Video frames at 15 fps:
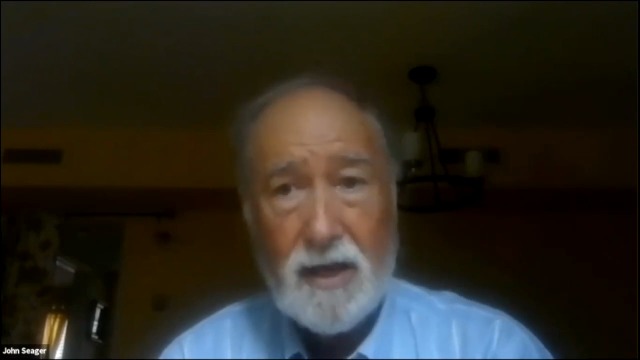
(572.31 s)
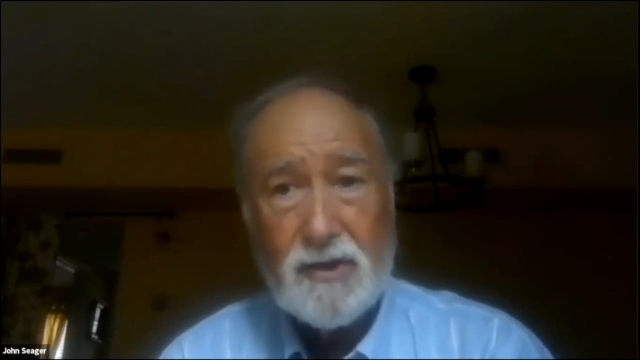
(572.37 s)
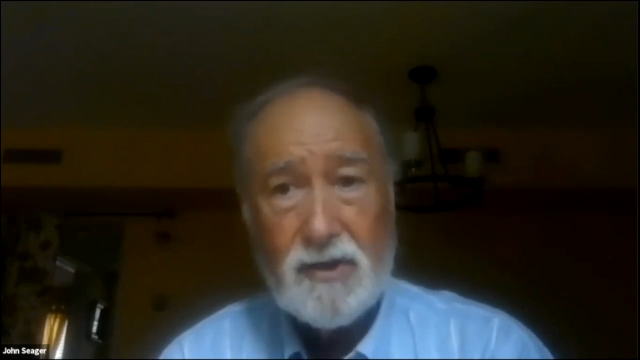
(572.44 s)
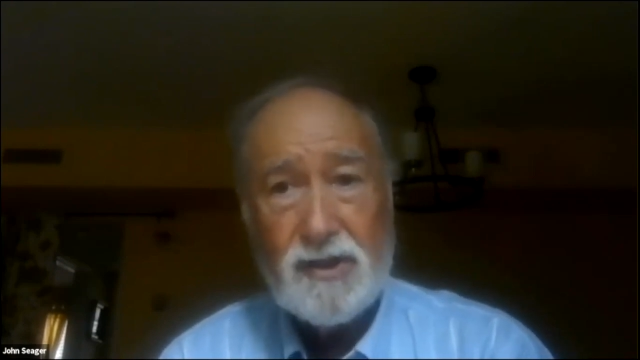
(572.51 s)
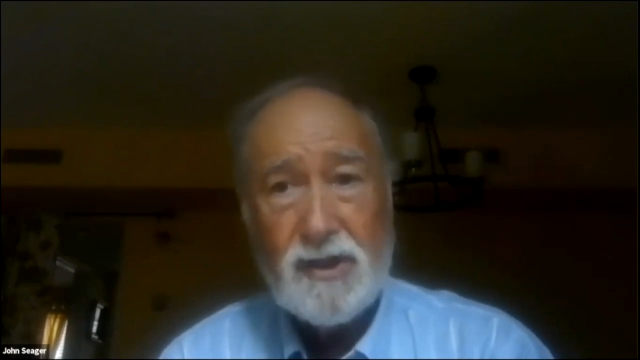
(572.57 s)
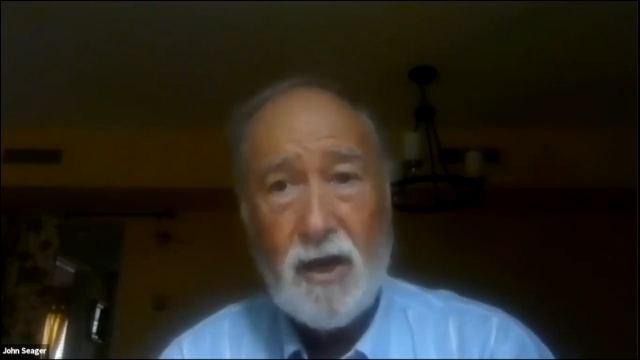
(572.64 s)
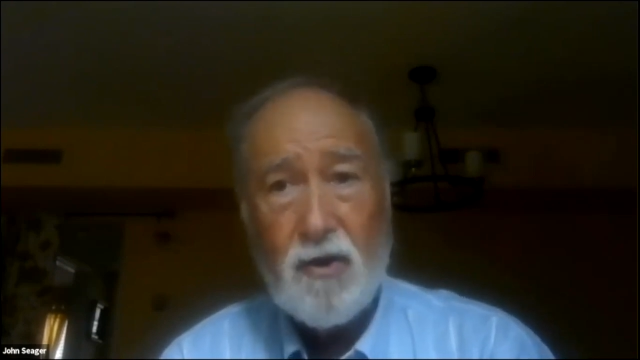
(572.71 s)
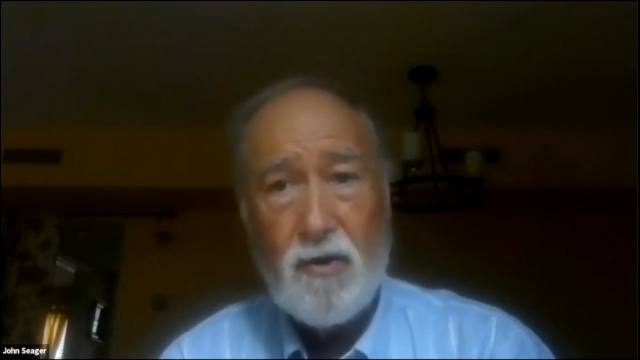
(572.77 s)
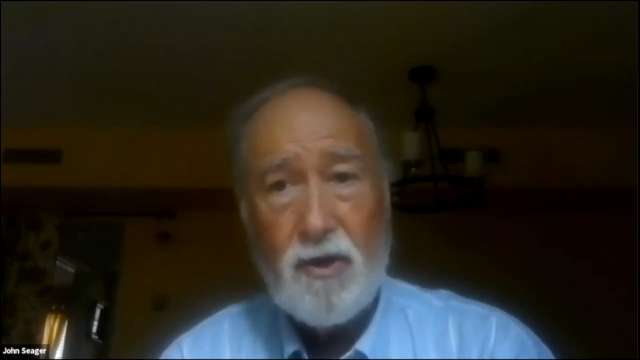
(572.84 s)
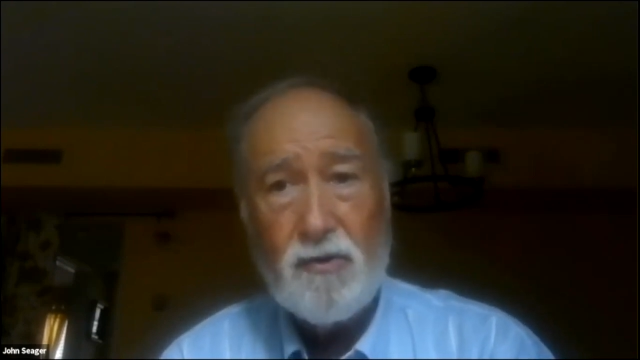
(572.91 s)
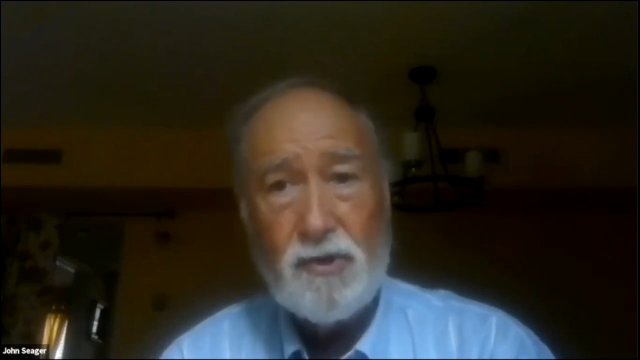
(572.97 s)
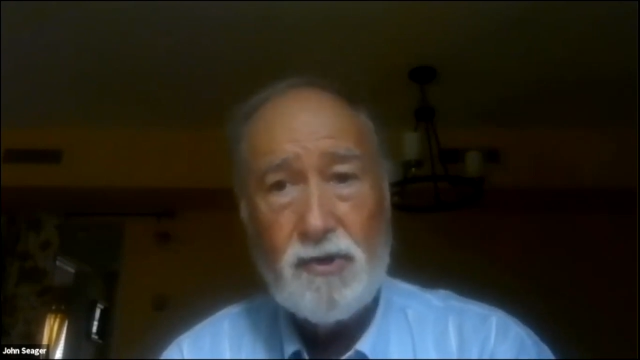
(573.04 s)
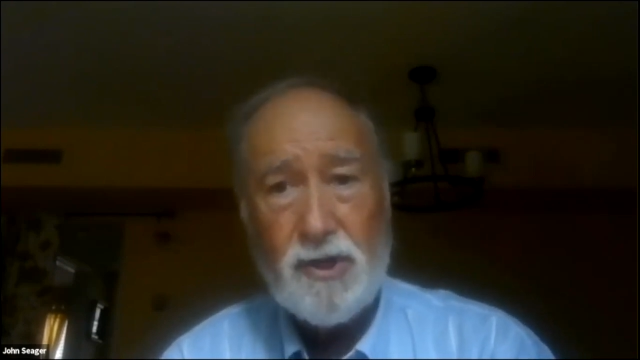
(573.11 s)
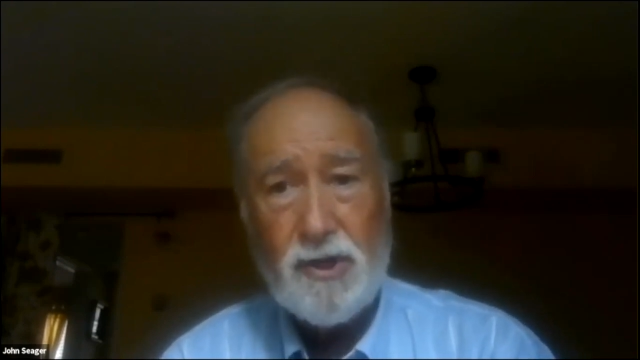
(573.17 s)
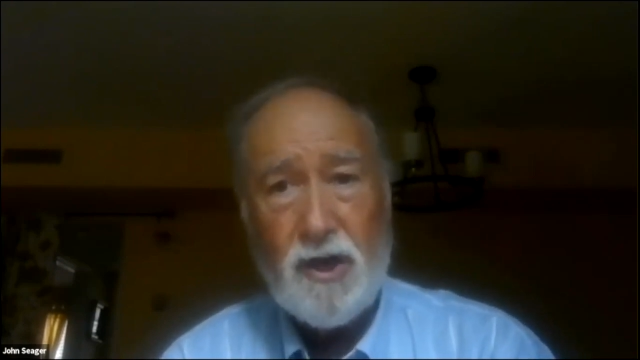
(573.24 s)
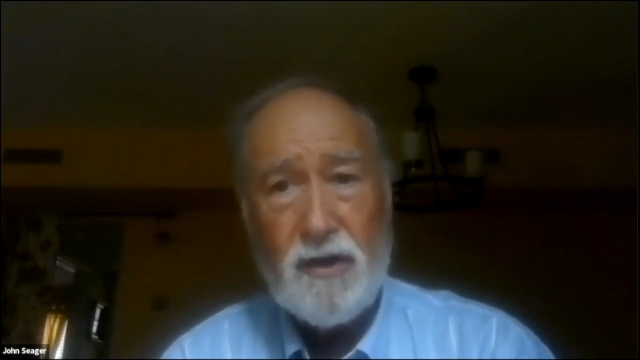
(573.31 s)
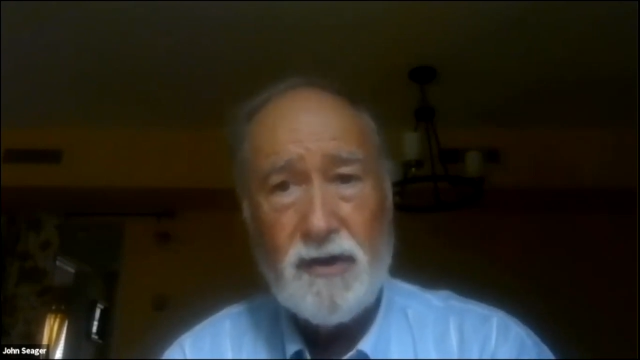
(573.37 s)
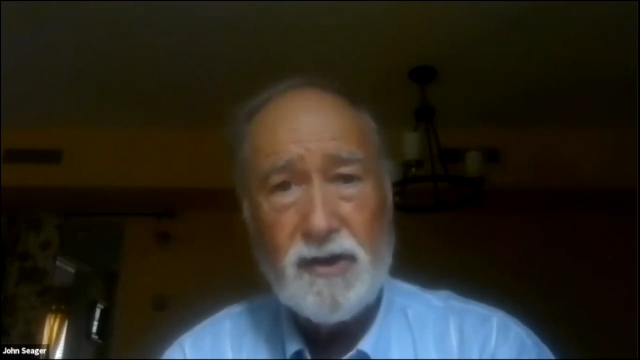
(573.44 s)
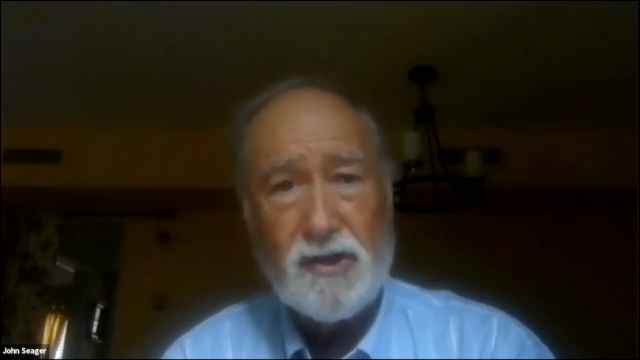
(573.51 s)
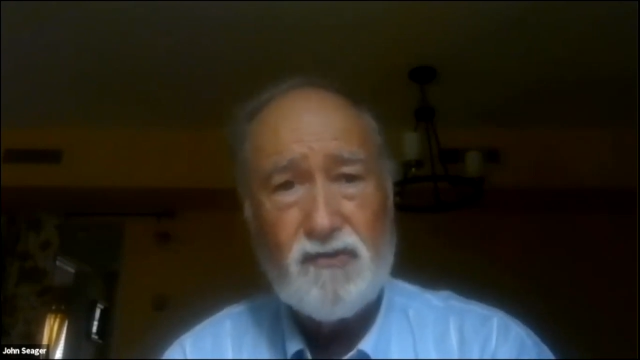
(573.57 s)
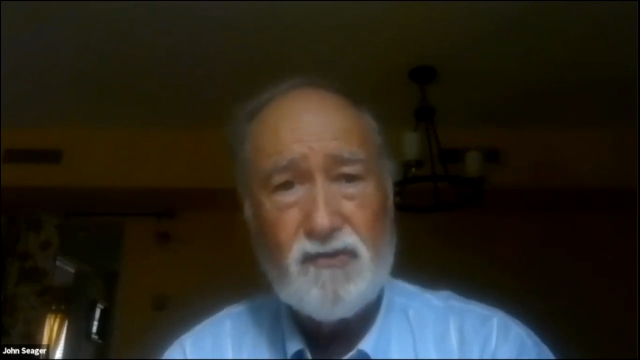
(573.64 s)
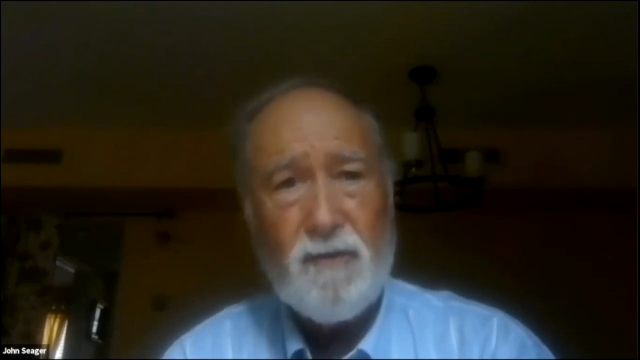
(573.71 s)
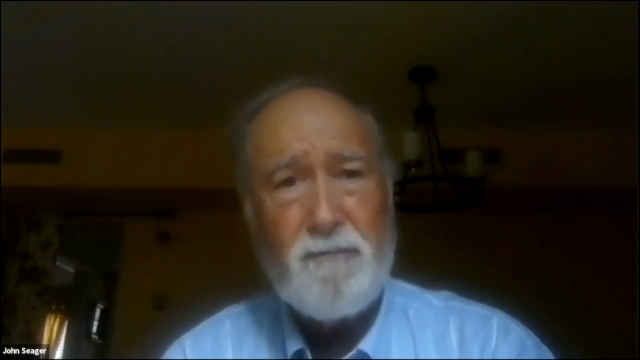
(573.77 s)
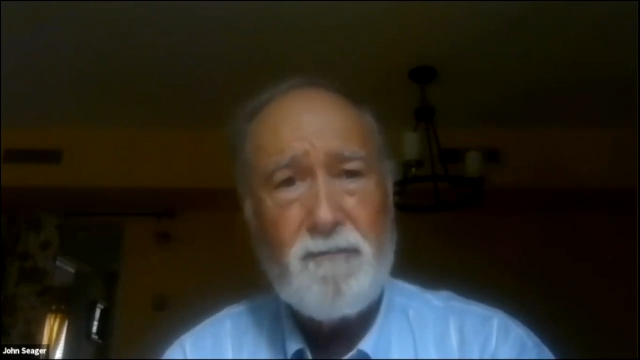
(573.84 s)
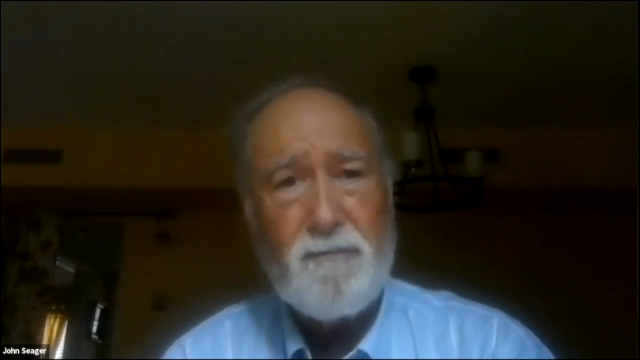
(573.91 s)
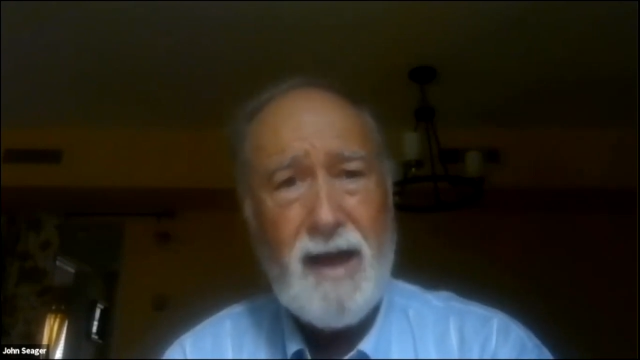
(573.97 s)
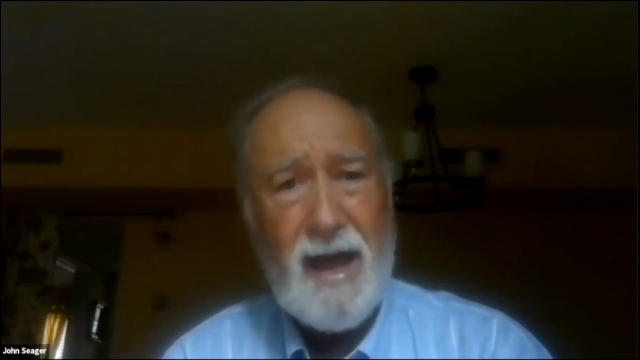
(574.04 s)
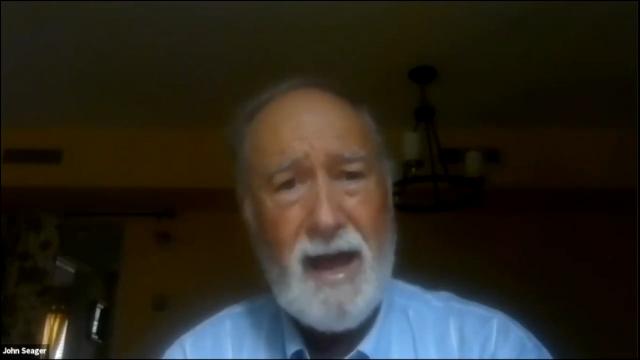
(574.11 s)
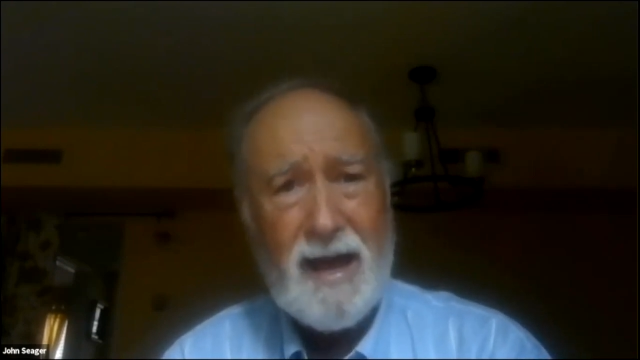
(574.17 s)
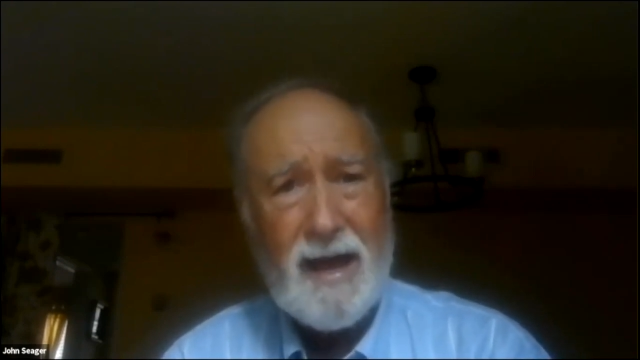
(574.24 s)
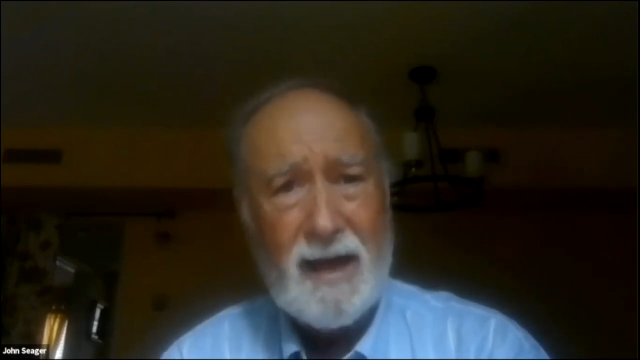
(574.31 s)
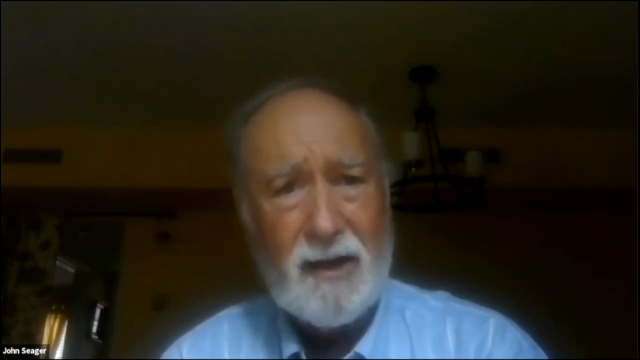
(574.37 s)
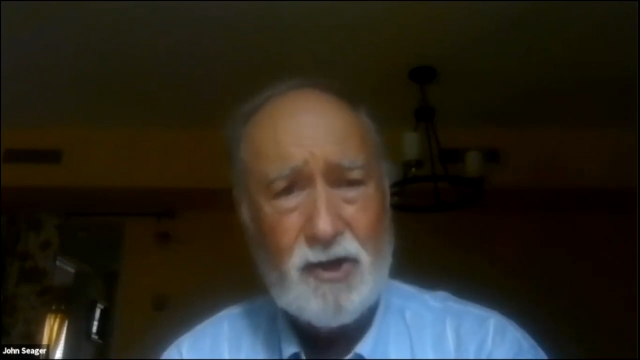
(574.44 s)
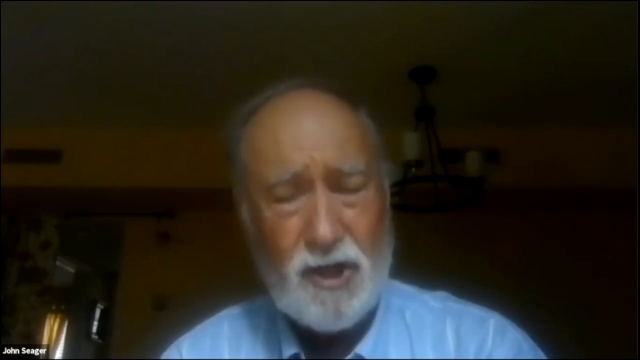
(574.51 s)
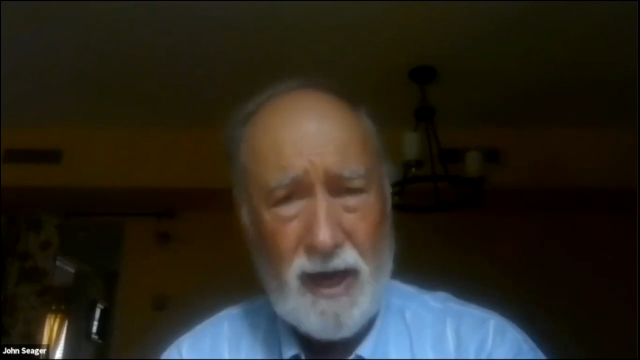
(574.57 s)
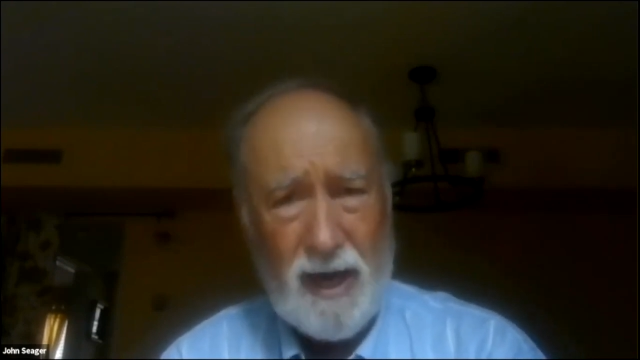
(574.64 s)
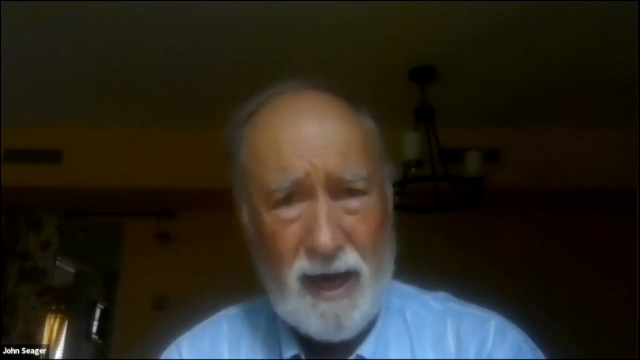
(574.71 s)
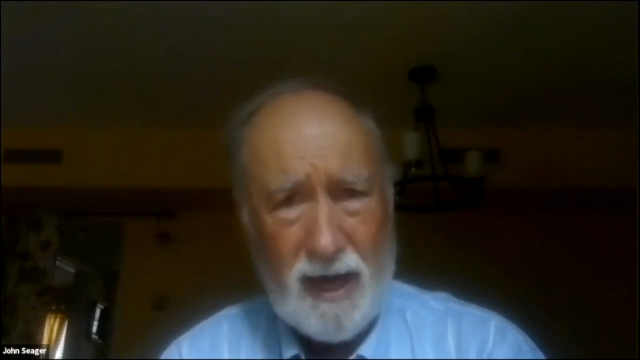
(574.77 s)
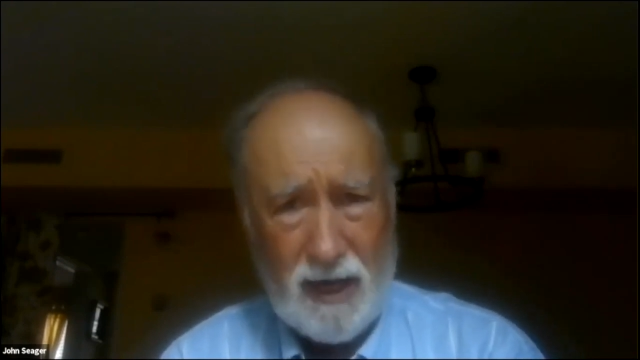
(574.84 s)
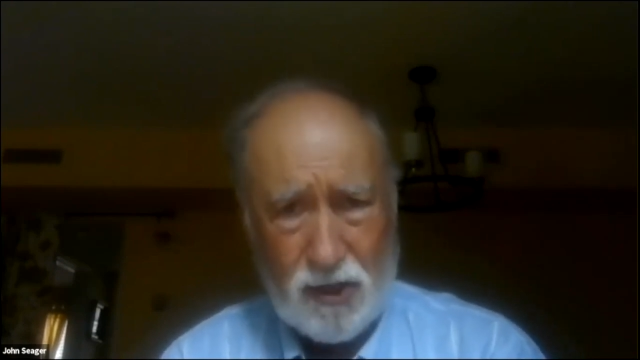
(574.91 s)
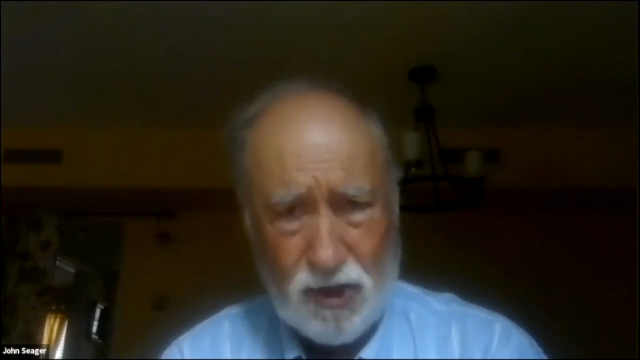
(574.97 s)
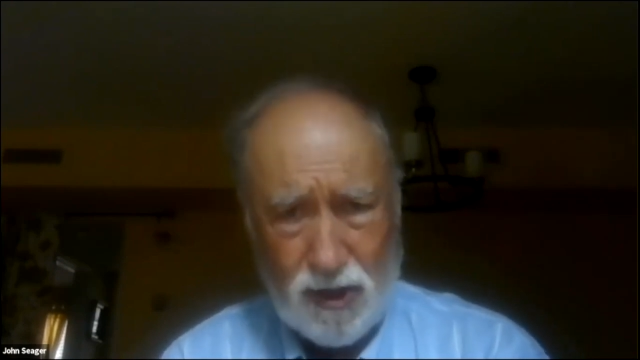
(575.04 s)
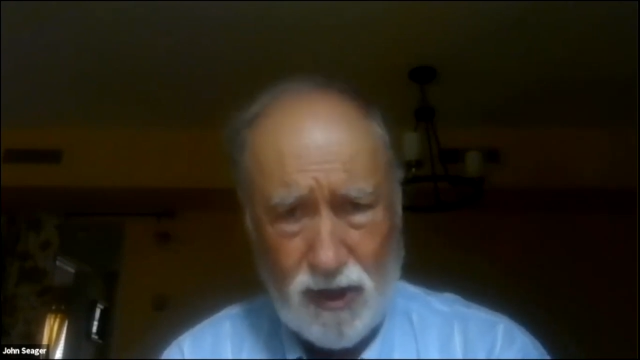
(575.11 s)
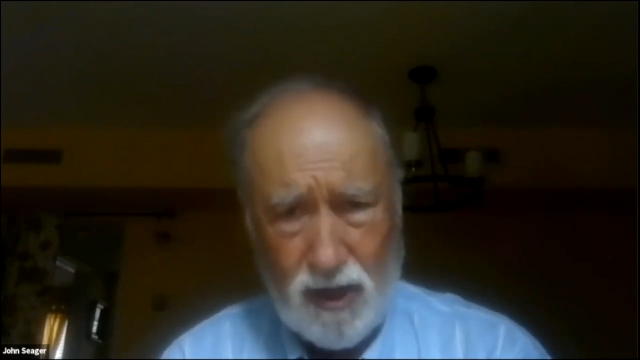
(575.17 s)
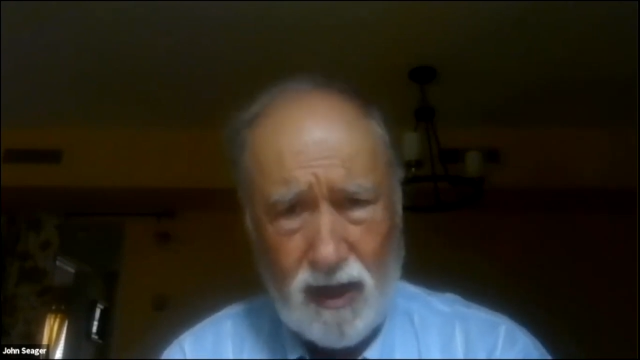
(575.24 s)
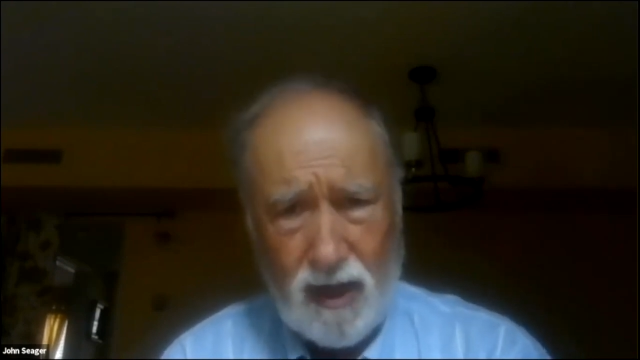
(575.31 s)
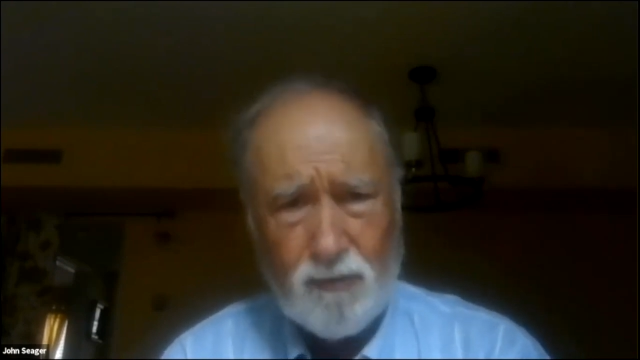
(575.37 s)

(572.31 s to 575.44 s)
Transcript: So you saw this dramatic change.